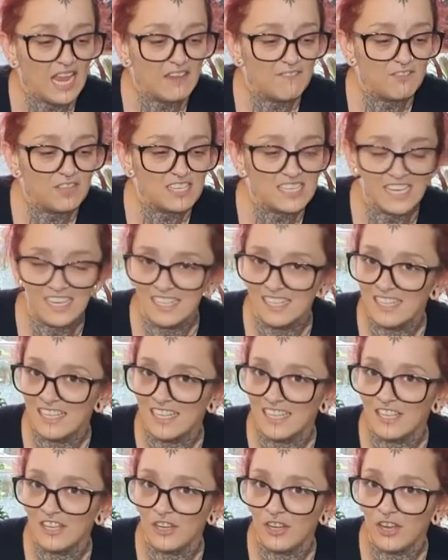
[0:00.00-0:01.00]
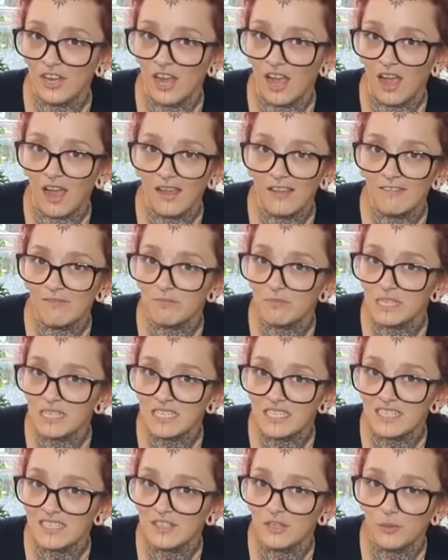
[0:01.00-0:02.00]
If there's anything I've
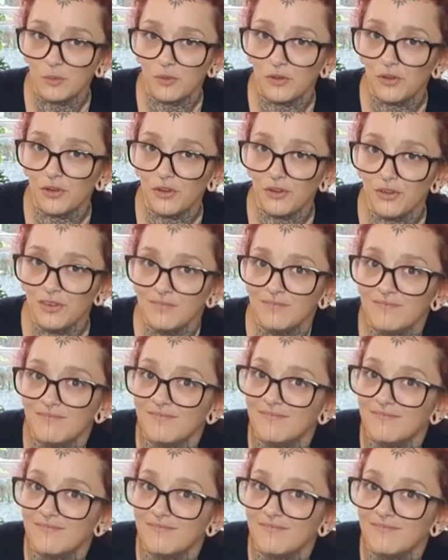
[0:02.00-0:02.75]
missed and you want to know,